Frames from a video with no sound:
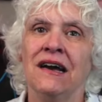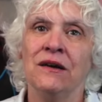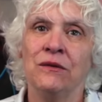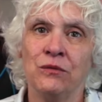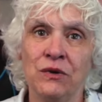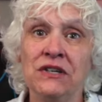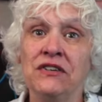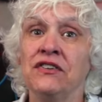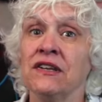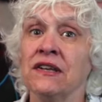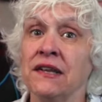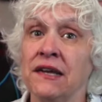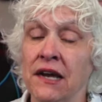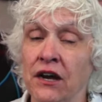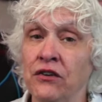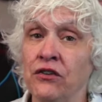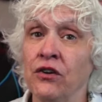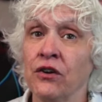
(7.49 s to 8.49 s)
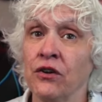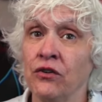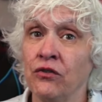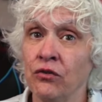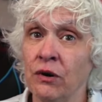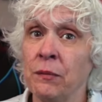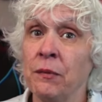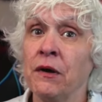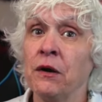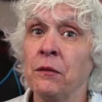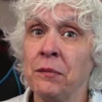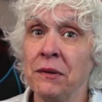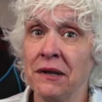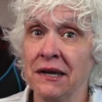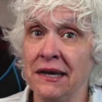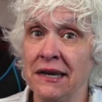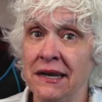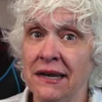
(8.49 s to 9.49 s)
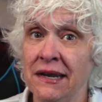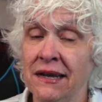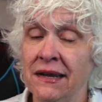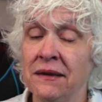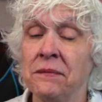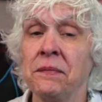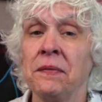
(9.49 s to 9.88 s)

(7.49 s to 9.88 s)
Recently, I took a trip on a plane,